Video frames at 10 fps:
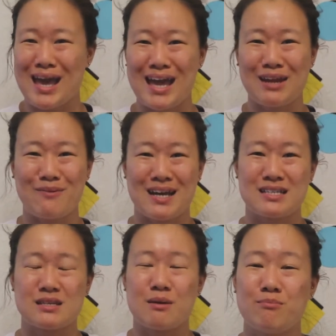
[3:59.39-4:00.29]

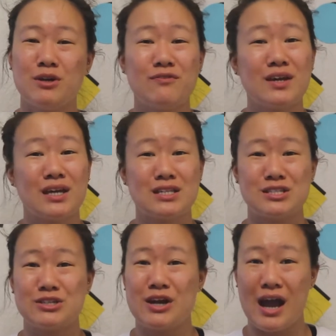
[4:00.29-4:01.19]
Anyways, moving
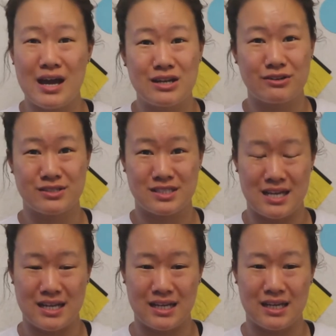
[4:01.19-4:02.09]
into your
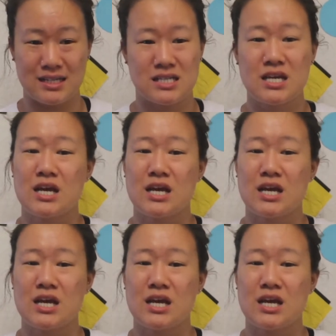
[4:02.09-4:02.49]
understand it.